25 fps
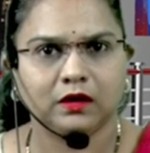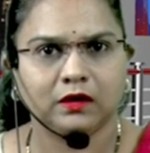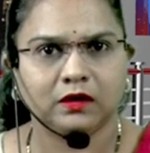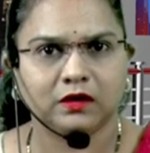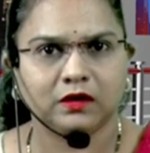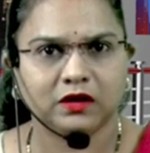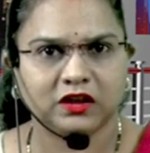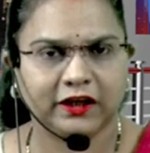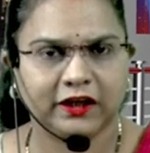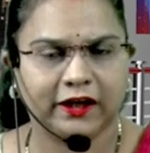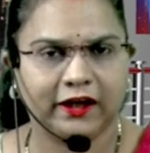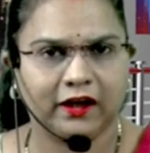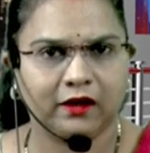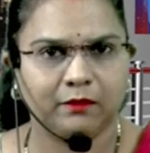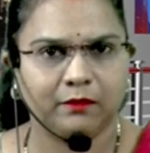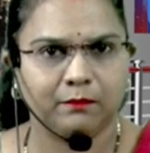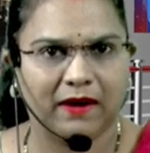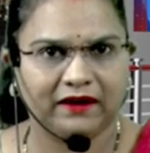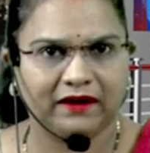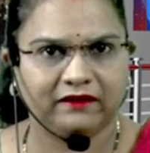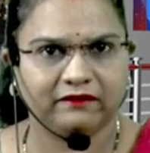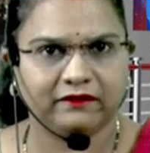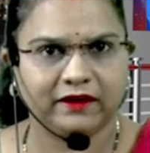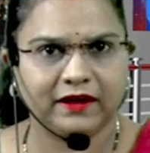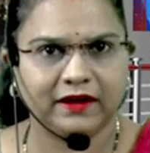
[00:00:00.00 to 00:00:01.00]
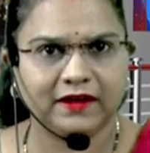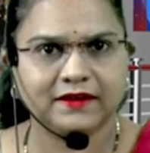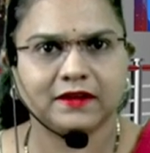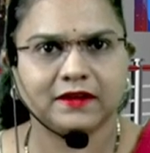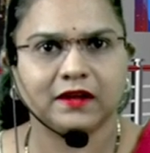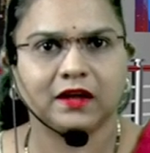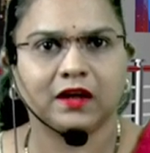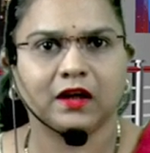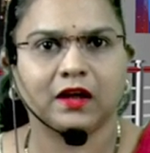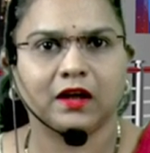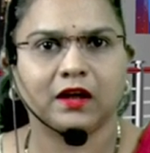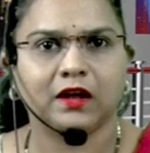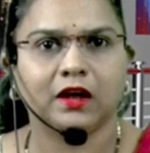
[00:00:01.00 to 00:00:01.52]
share matrix,
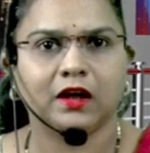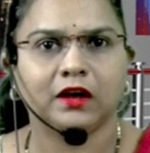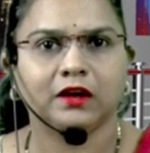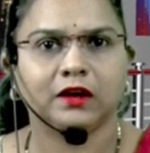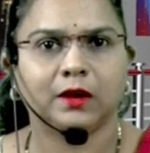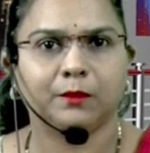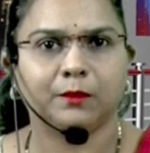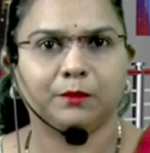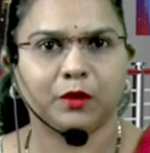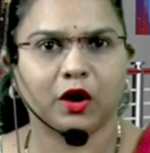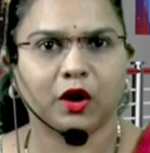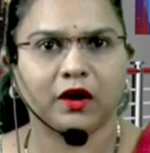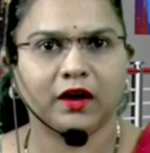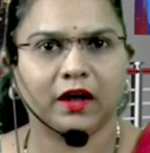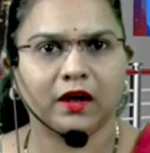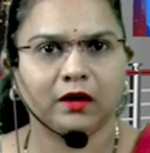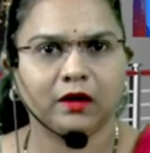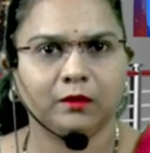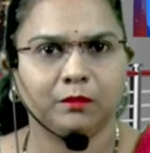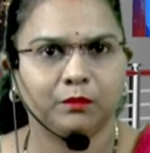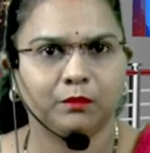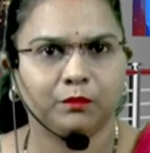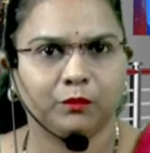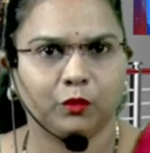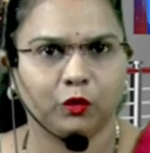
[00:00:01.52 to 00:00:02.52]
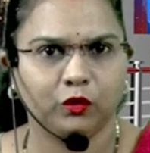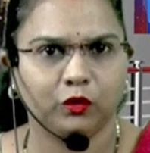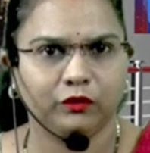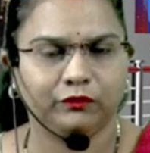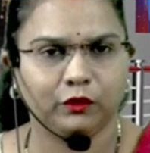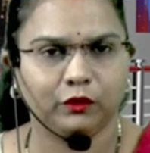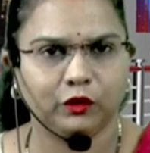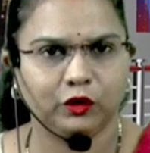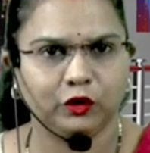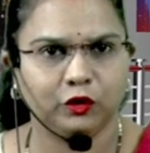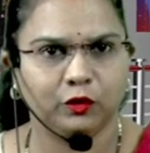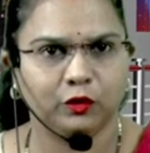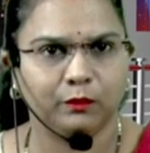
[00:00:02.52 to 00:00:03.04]
the product
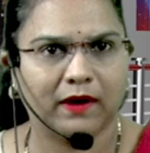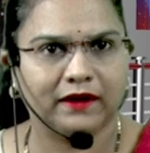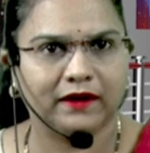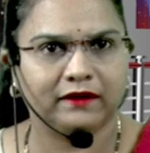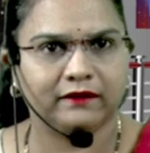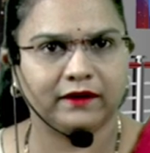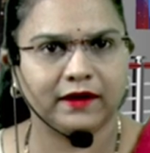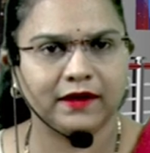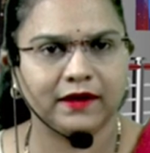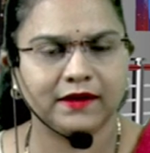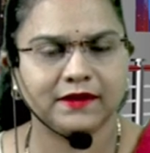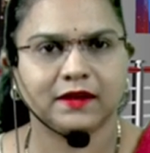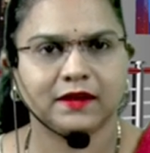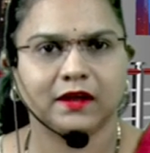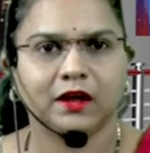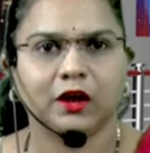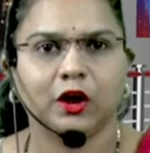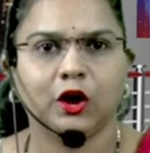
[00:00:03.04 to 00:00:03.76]
portfolio matrix,